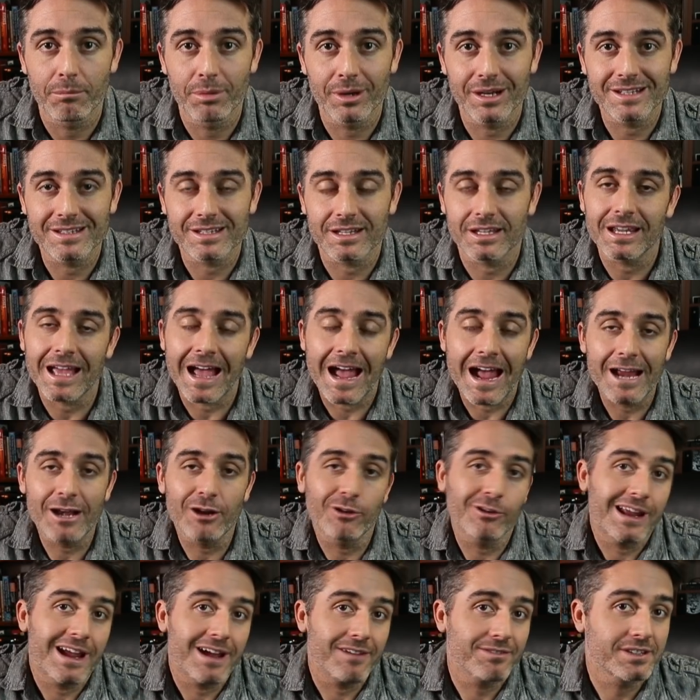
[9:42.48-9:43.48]
but I
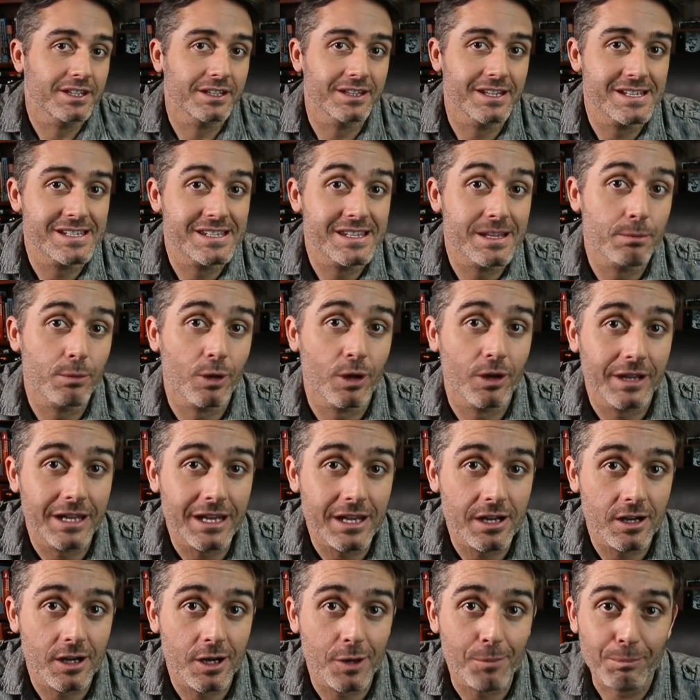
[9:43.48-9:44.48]
don't have to list them all
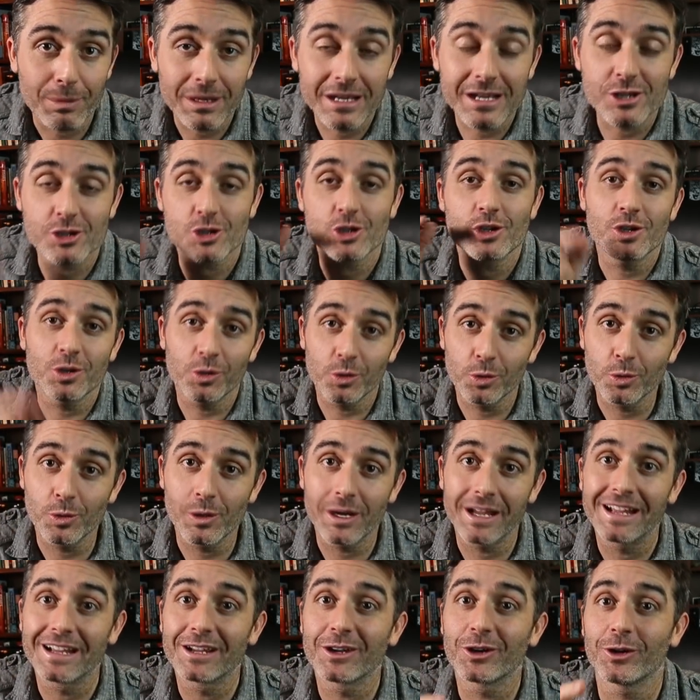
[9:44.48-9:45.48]
here because
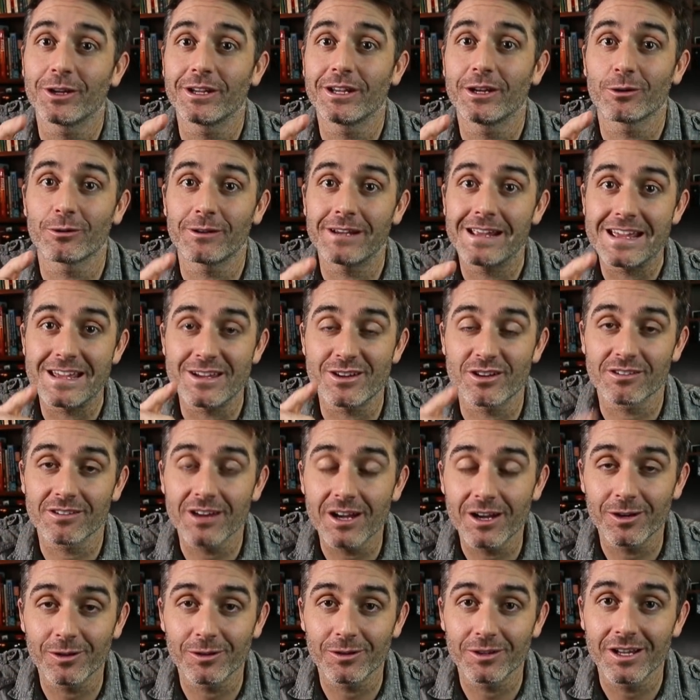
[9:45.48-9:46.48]
you can create your
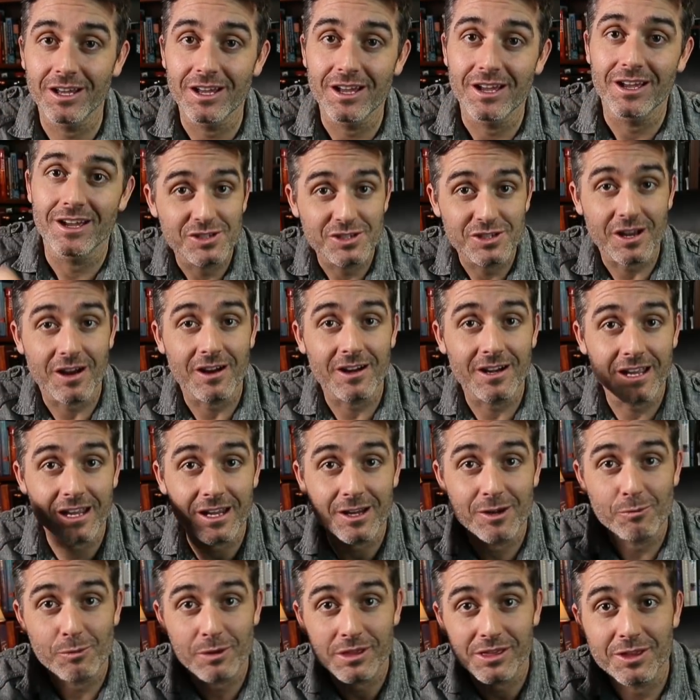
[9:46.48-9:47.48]
own
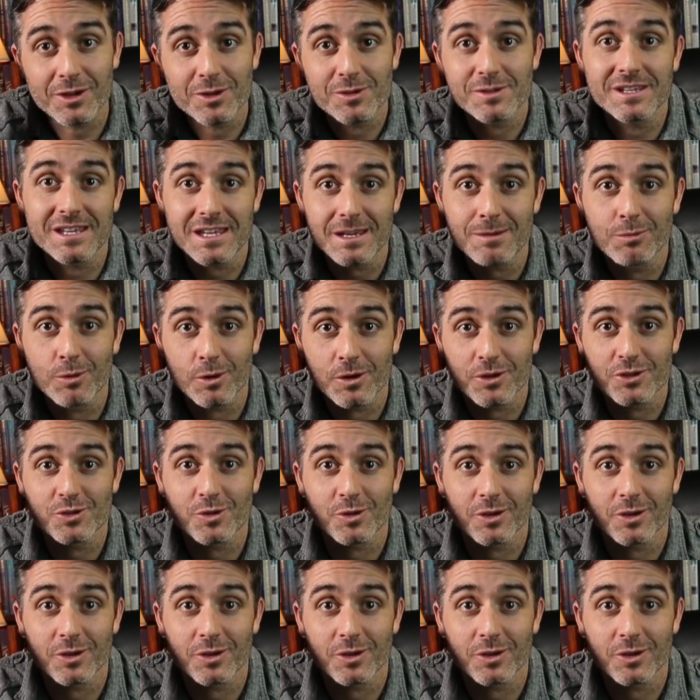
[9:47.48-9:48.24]
starting with those keyboard